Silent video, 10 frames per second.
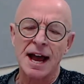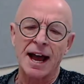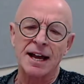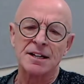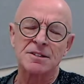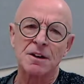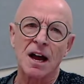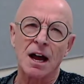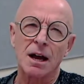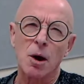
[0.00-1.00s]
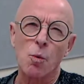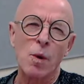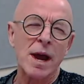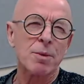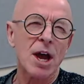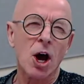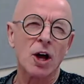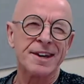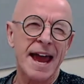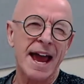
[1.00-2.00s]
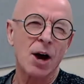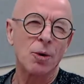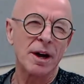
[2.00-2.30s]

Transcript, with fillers: And uh, where we are now,